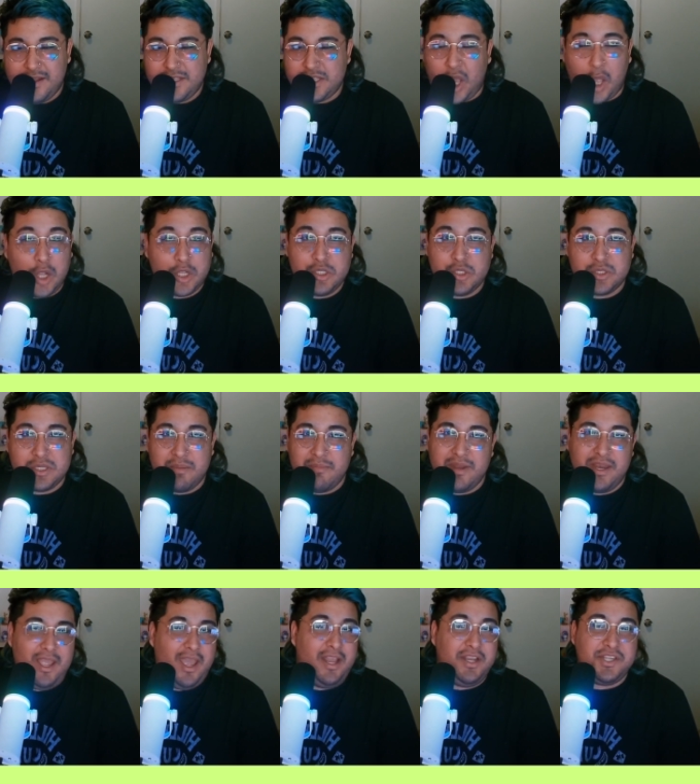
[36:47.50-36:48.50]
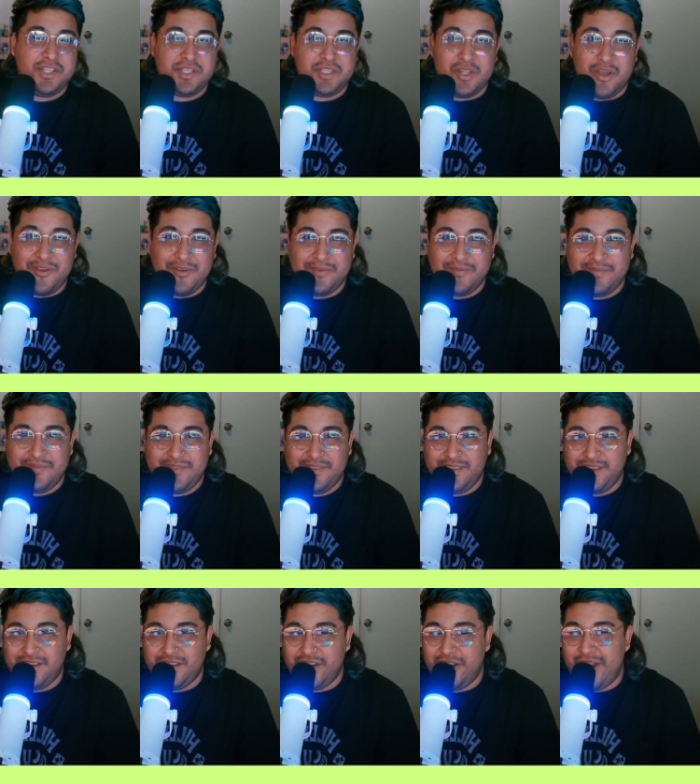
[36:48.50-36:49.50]
talk to somebody, I just don't.
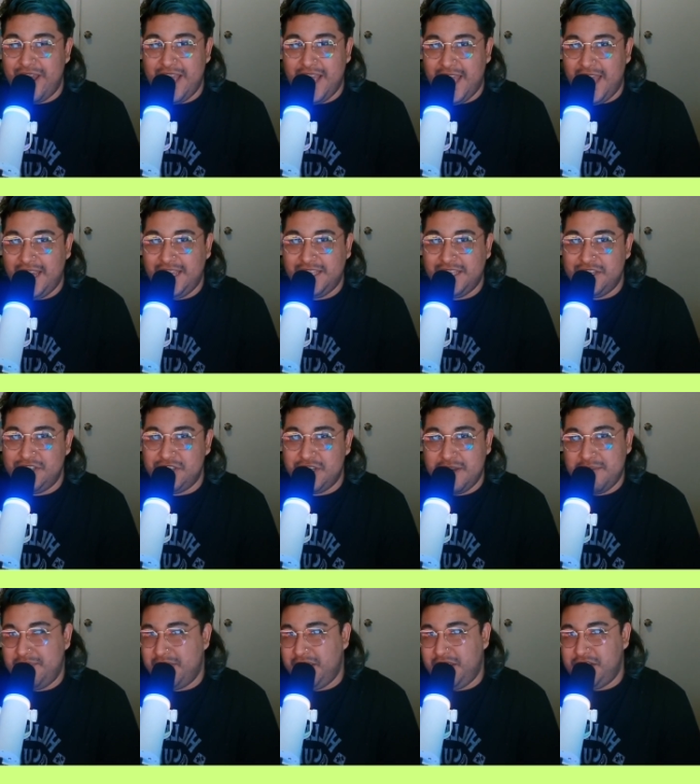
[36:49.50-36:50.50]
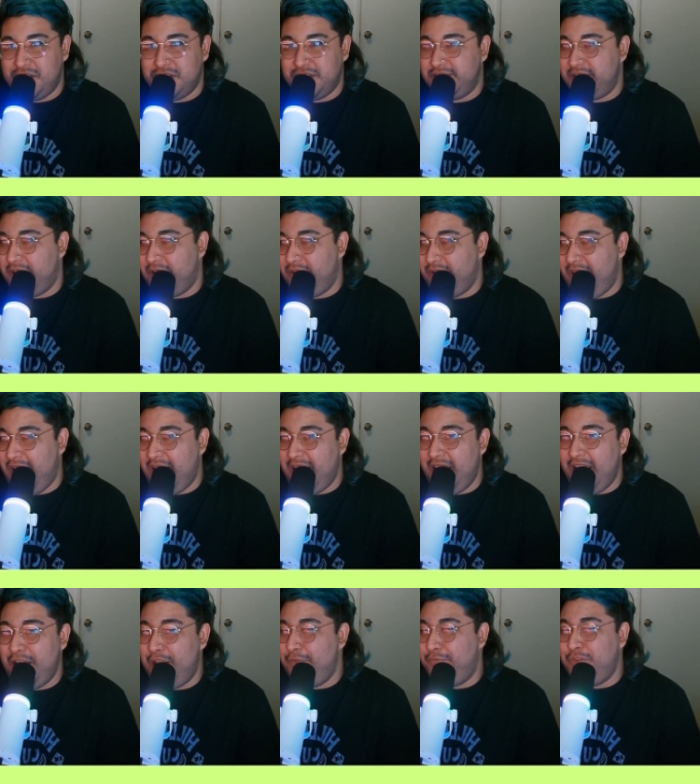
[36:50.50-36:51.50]
You know, I, I legitimately just don't. And
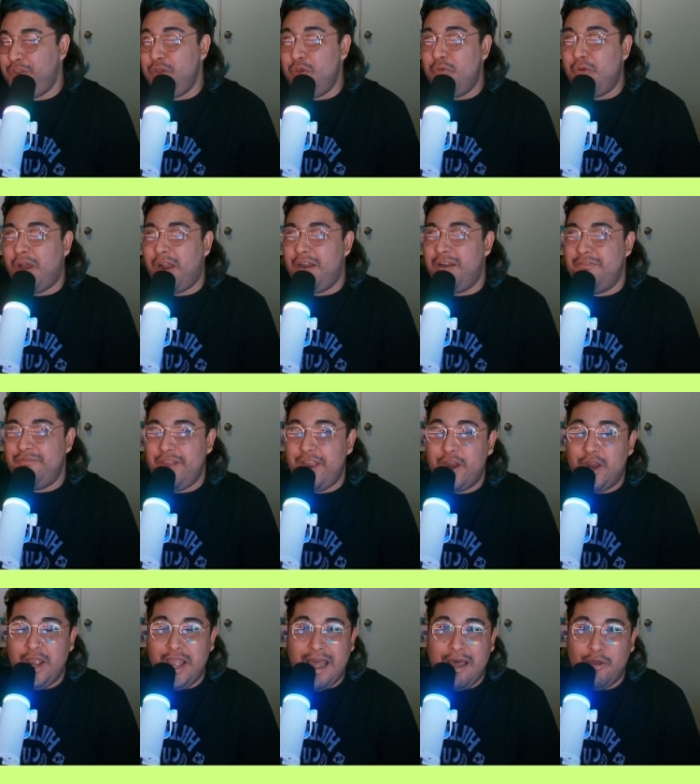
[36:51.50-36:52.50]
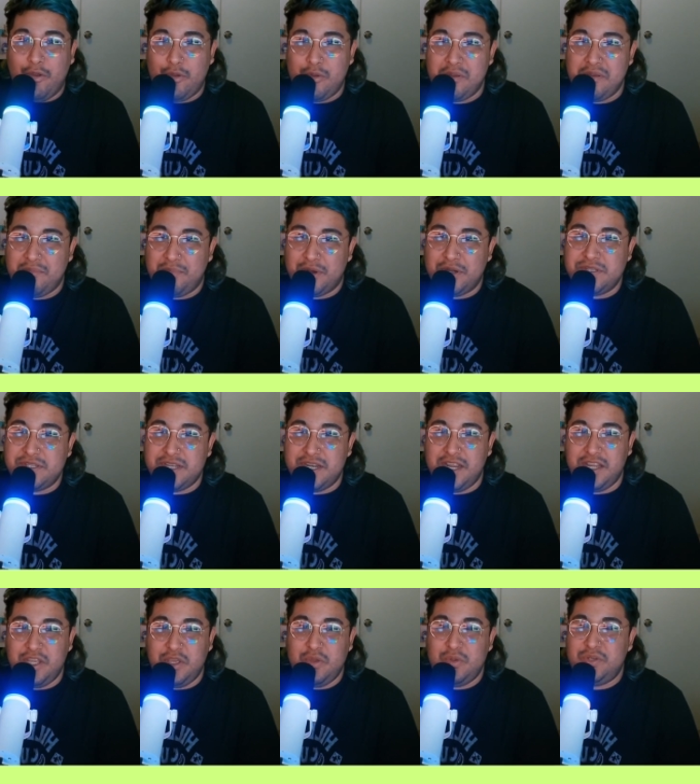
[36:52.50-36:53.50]
and if you are a very outgoing person
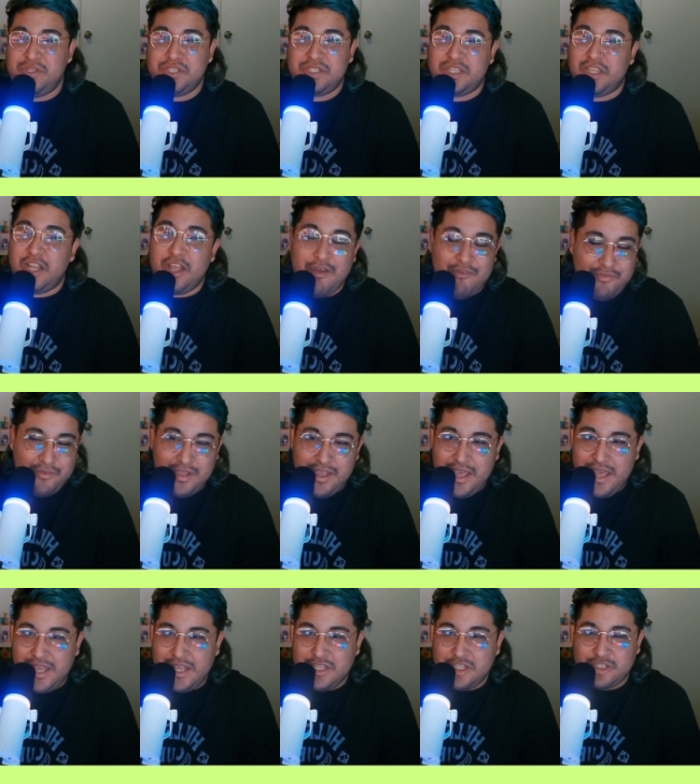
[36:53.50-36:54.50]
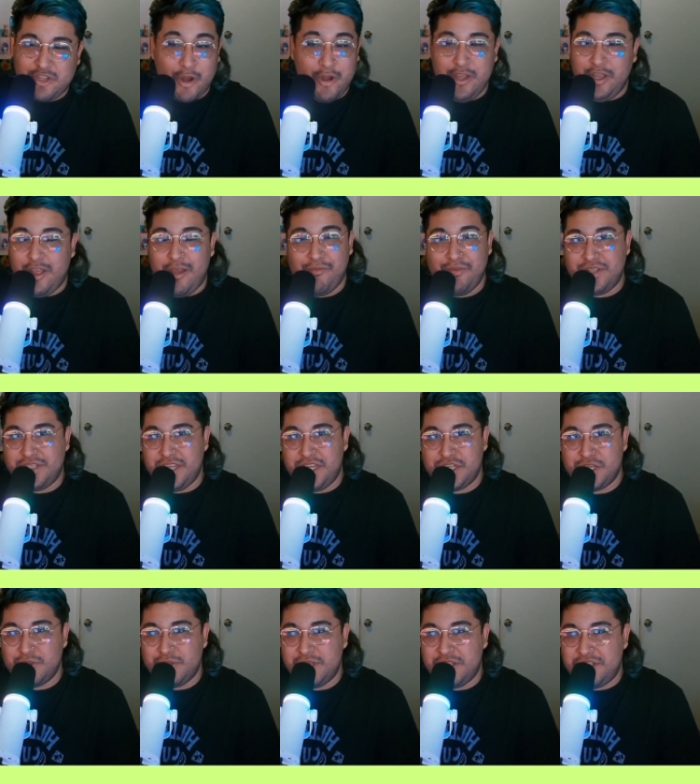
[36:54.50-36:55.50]
and you just love starting
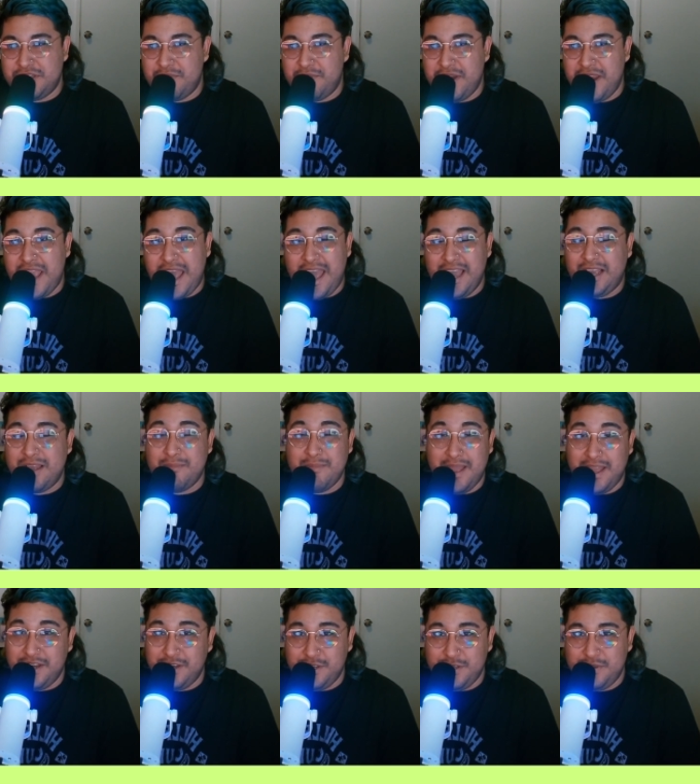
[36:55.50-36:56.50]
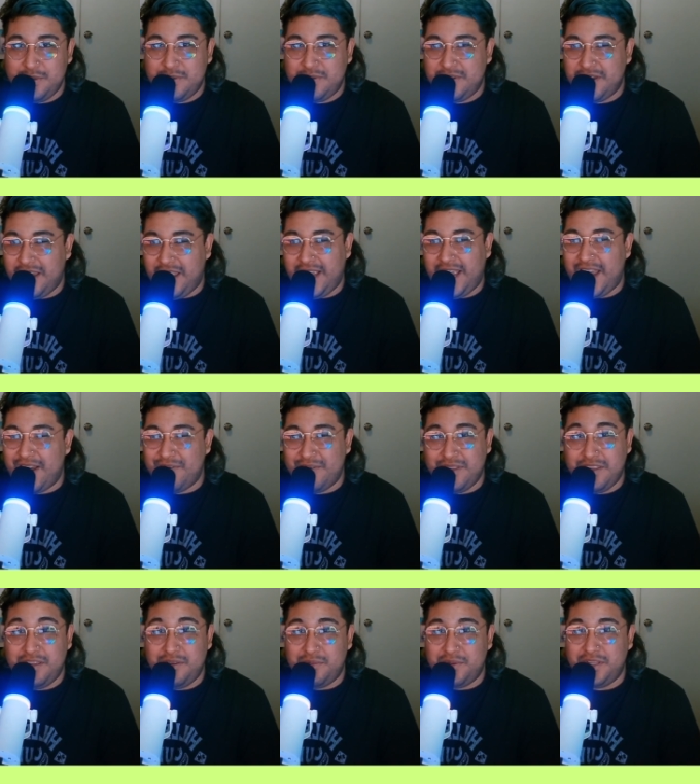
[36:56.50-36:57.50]
conversations with somebody, I commend you. Like I
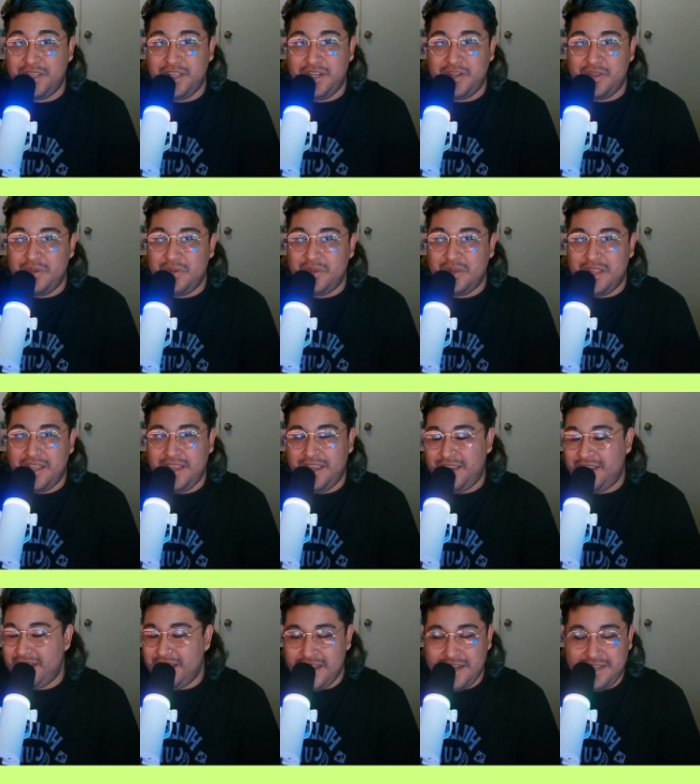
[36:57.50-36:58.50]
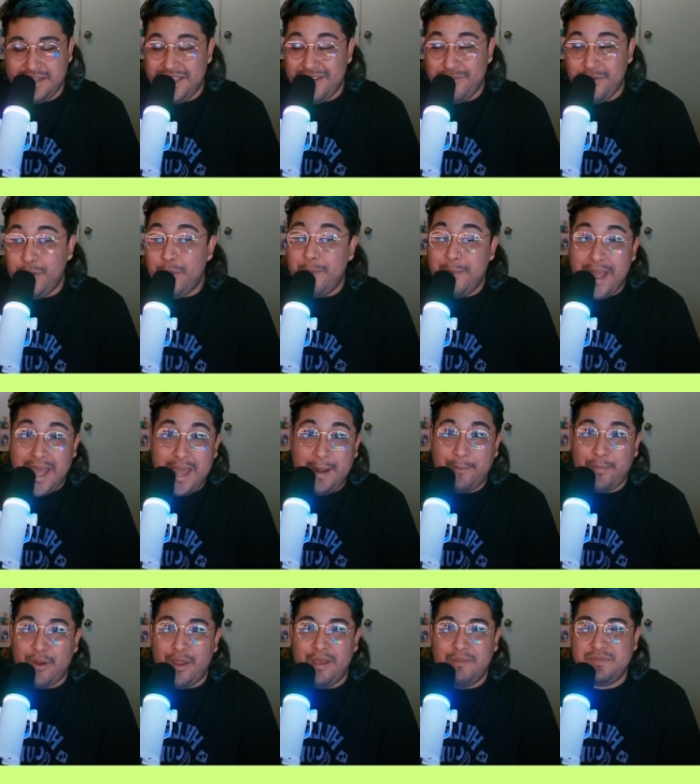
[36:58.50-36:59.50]
really, really do. Like I give you mad
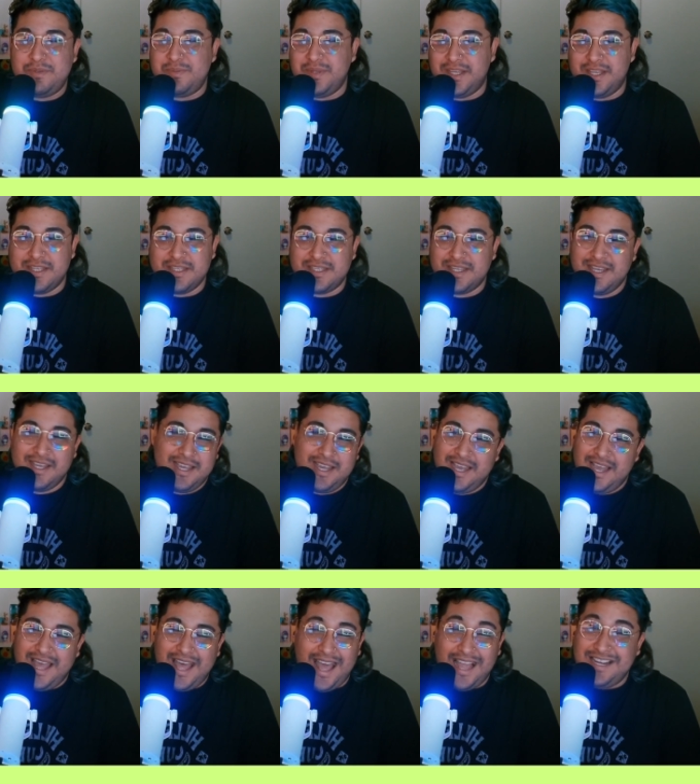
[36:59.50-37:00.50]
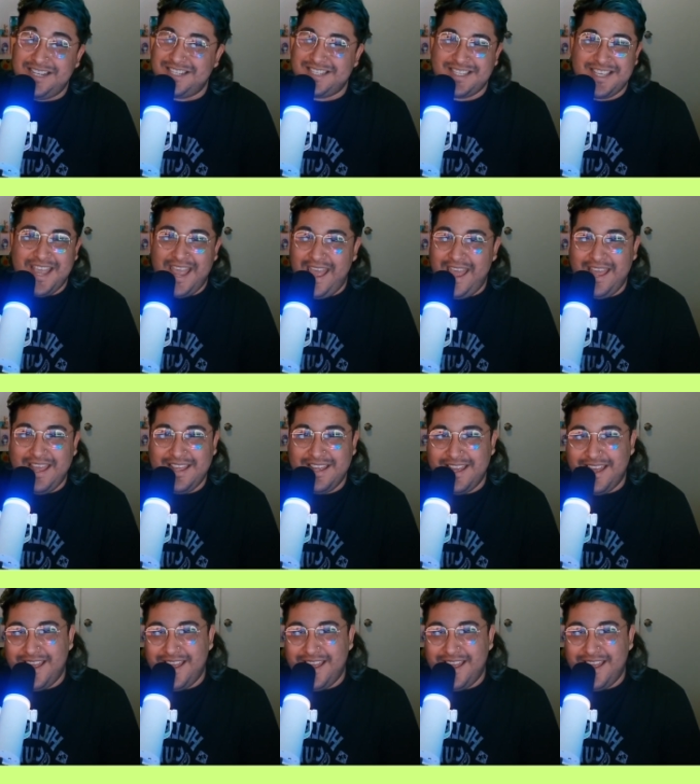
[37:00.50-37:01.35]
props because I just can't.